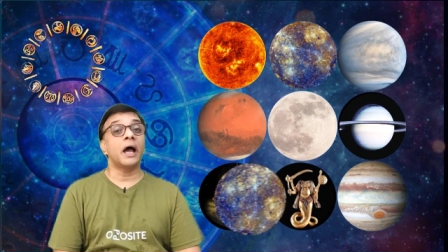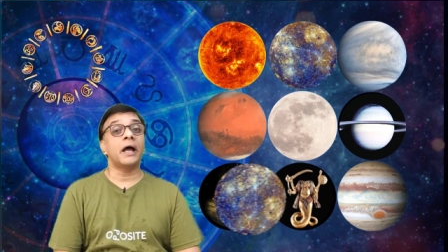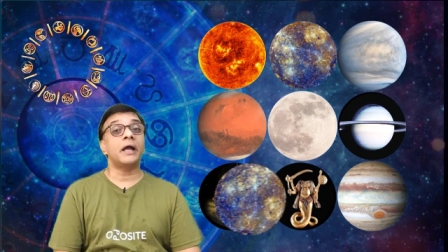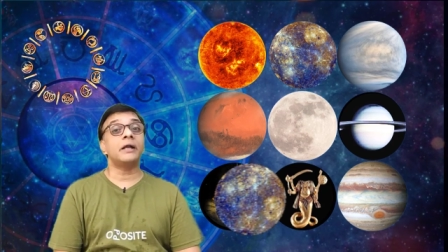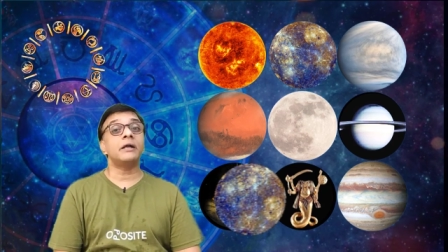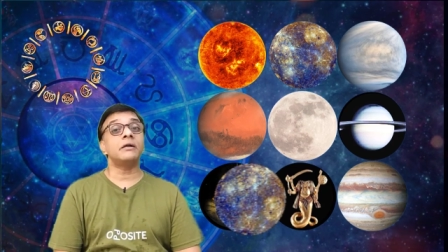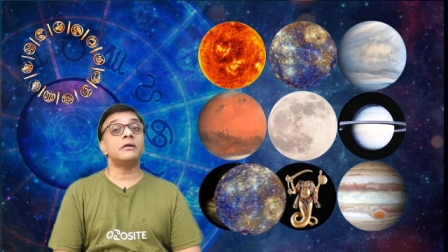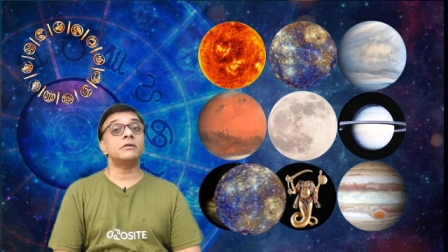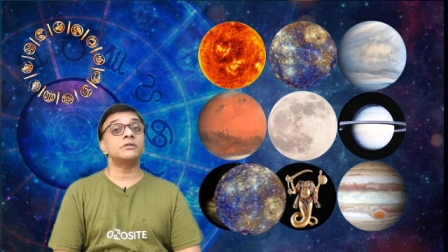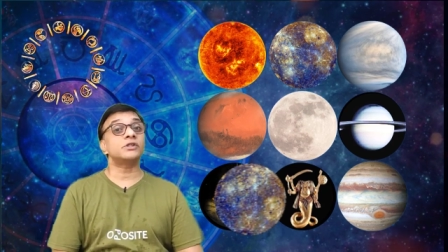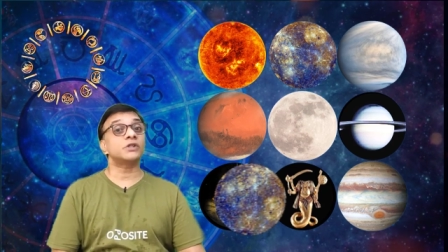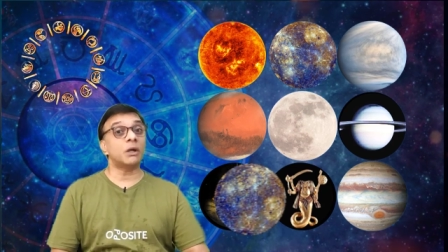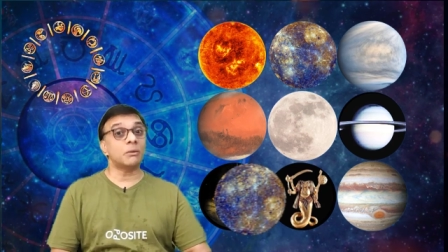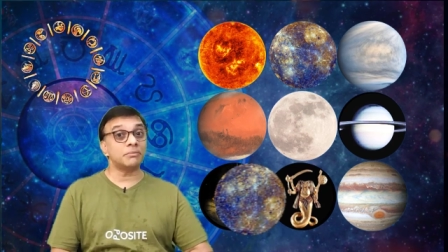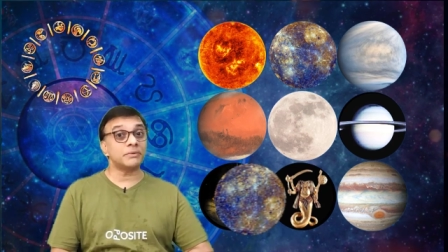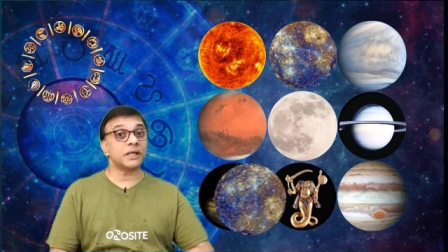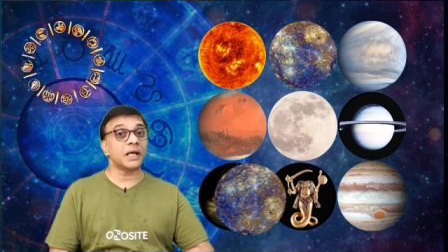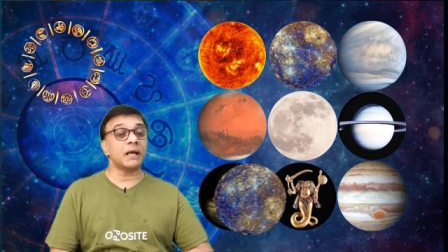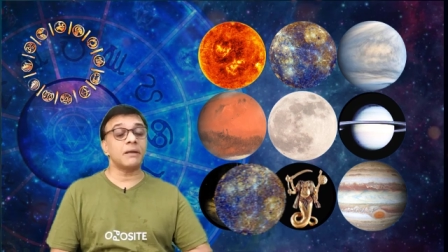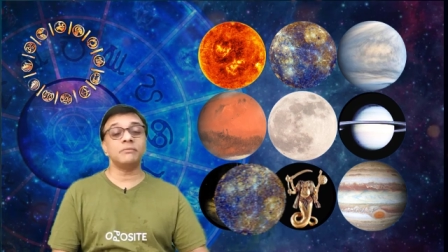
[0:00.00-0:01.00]
and
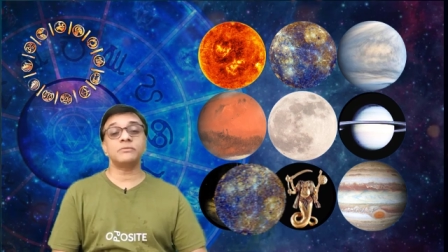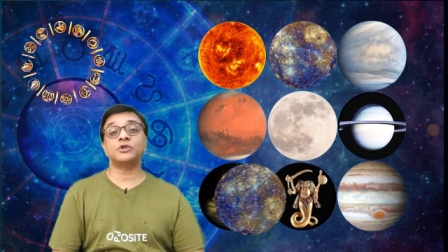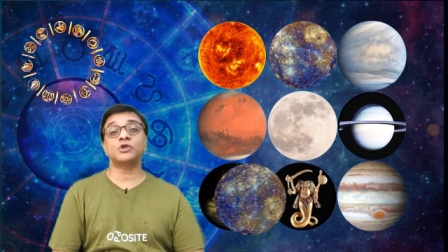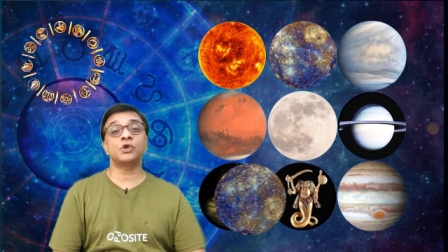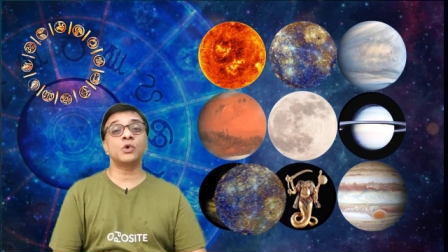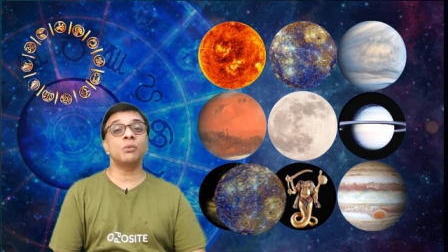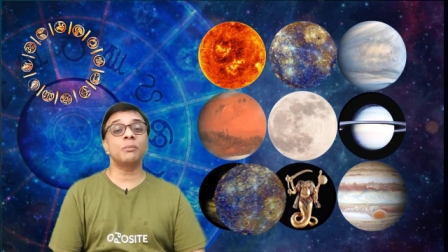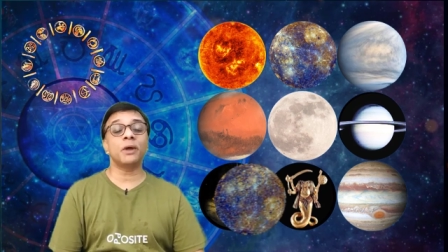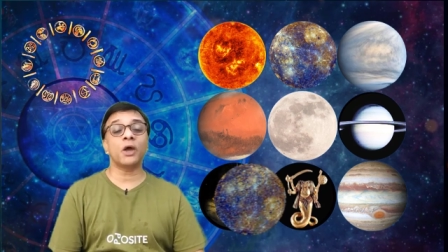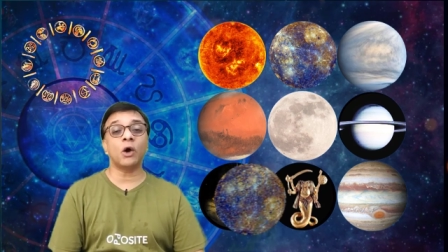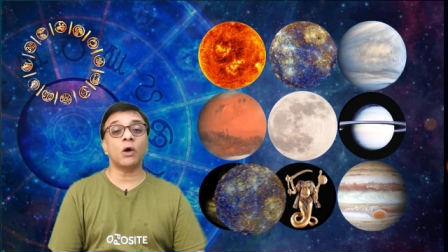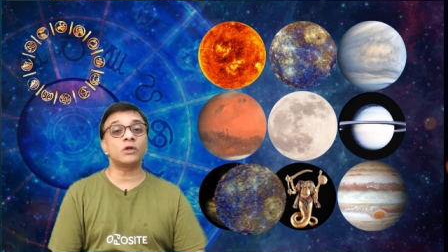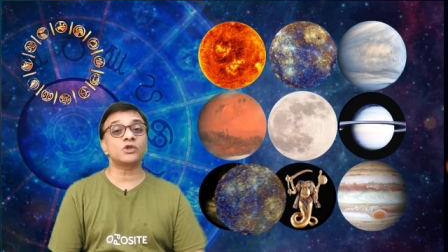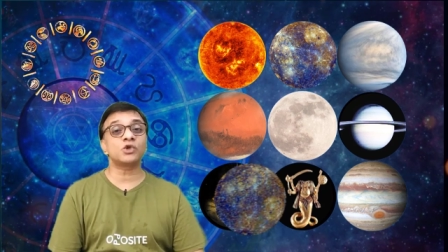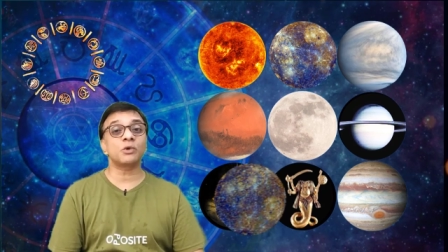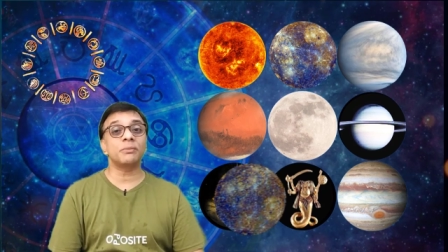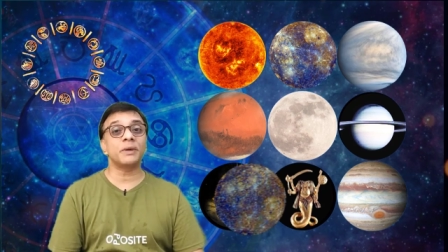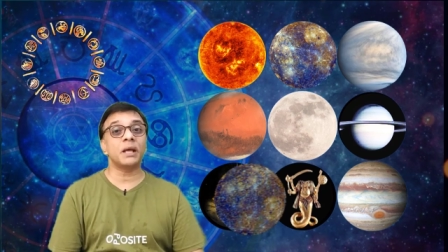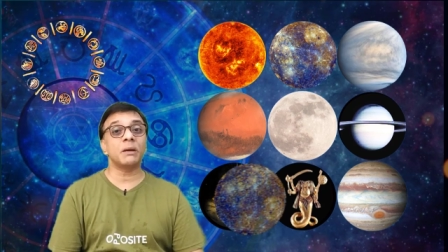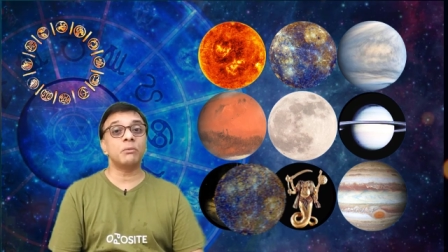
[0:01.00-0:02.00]
sometimes you may
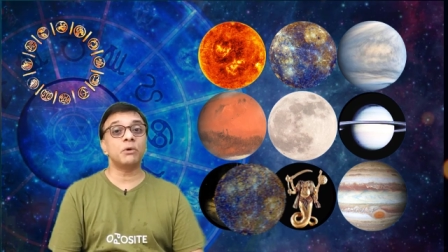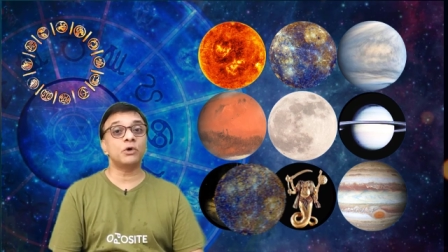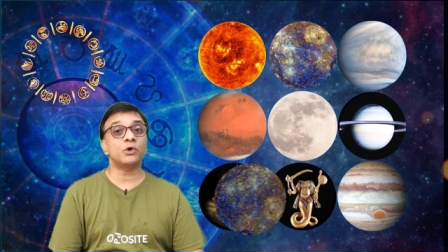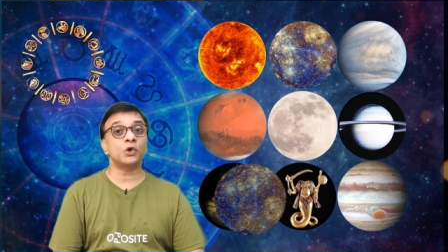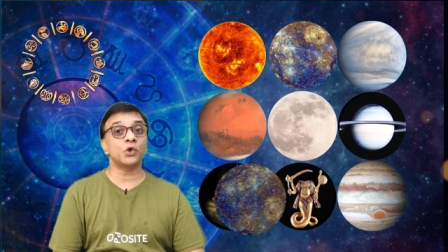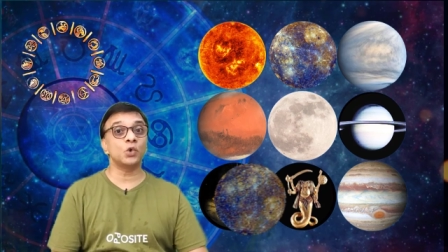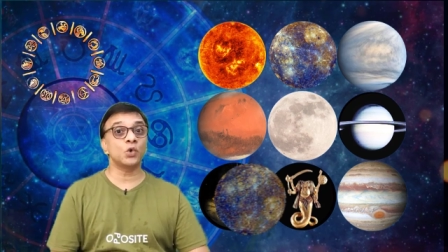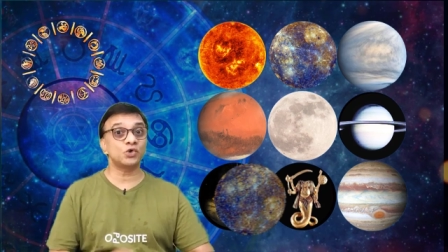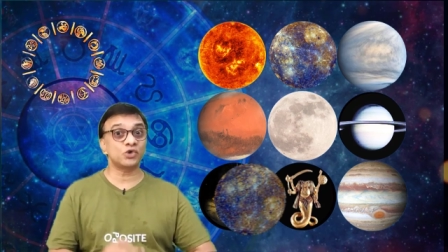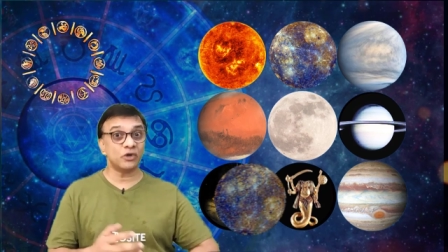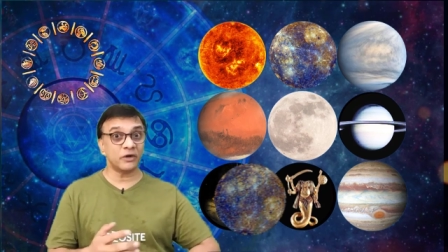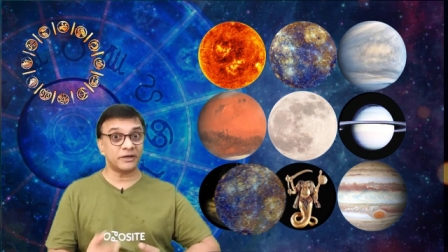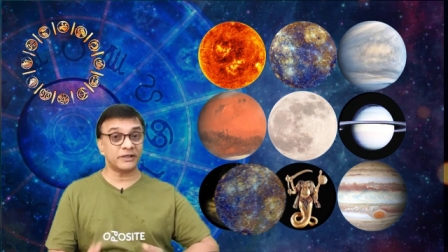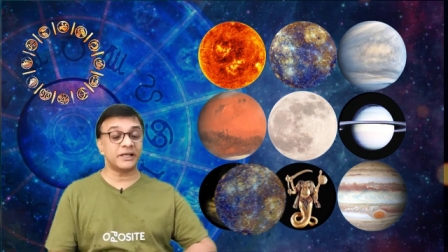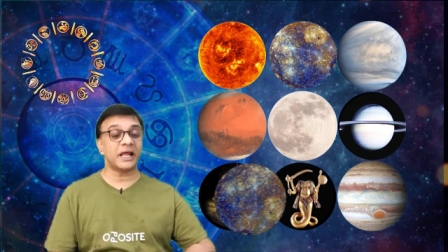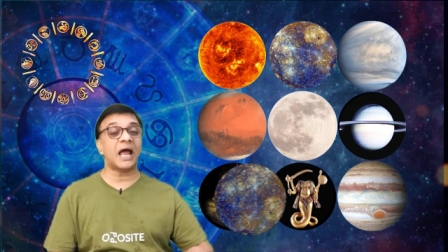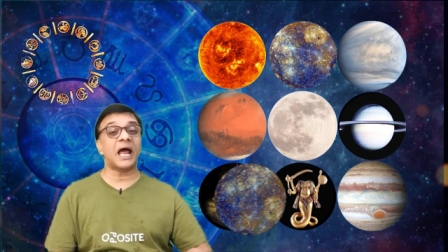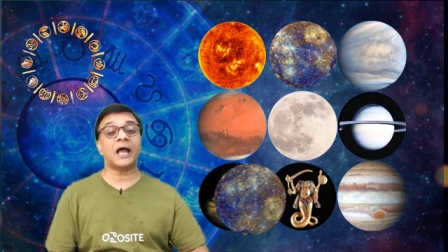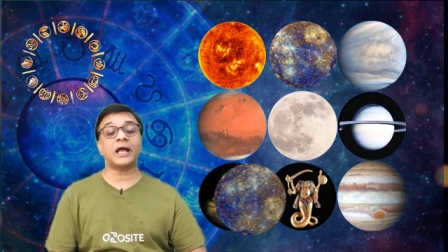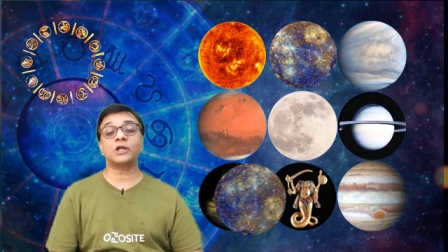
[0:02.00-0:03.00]
also be able to use your
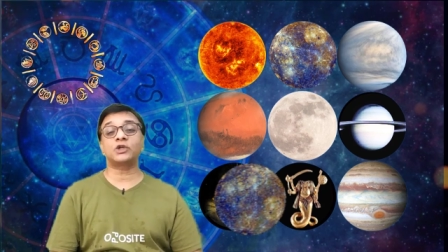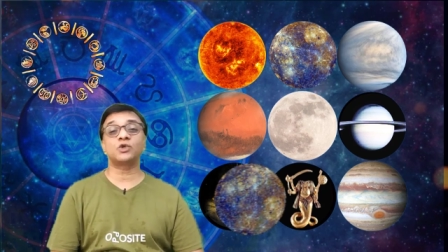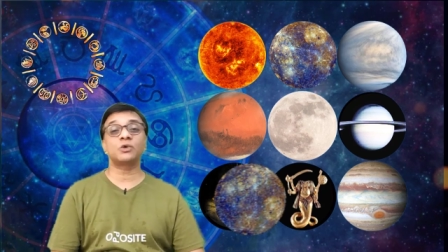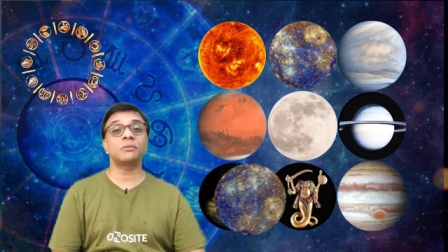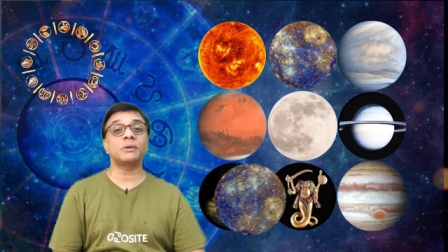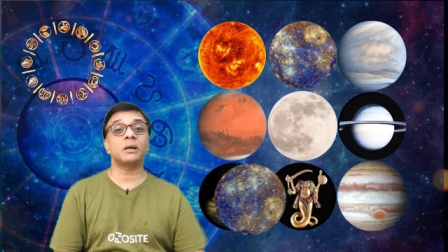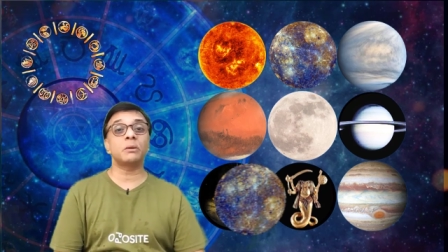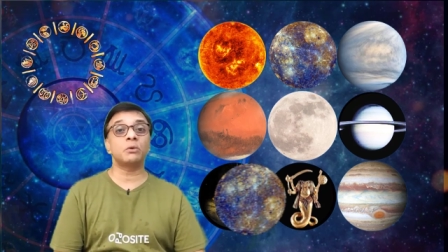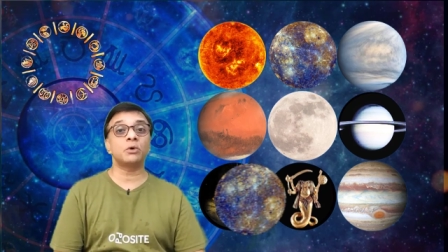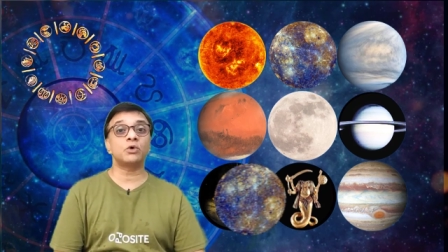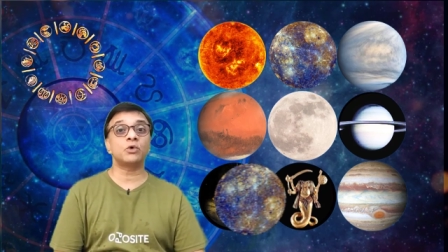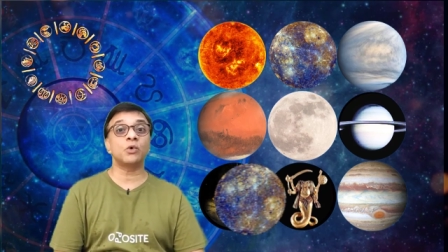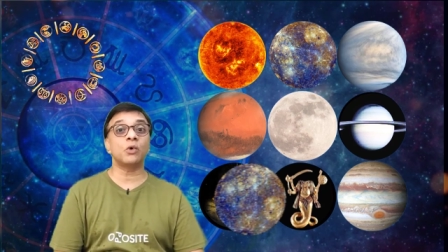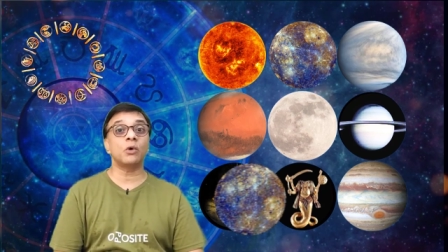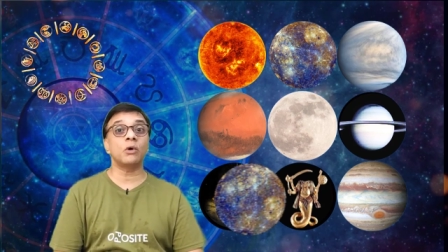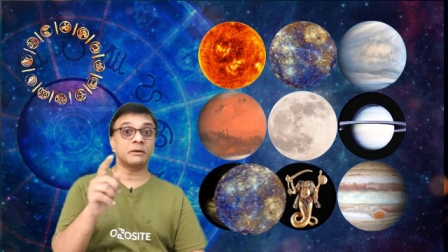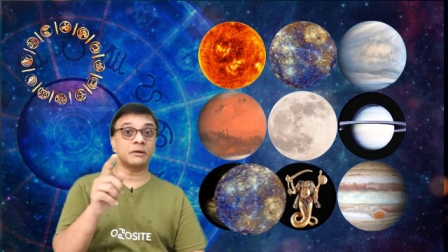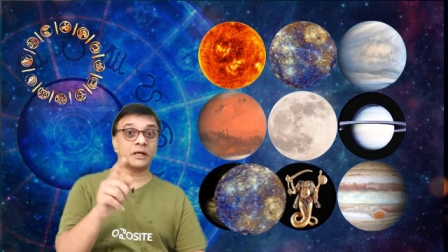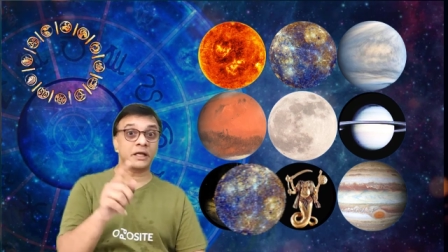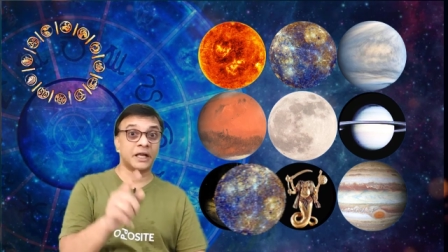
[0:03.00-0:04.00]
tact to be able
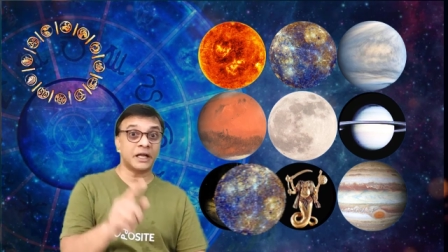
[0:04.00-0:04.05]
to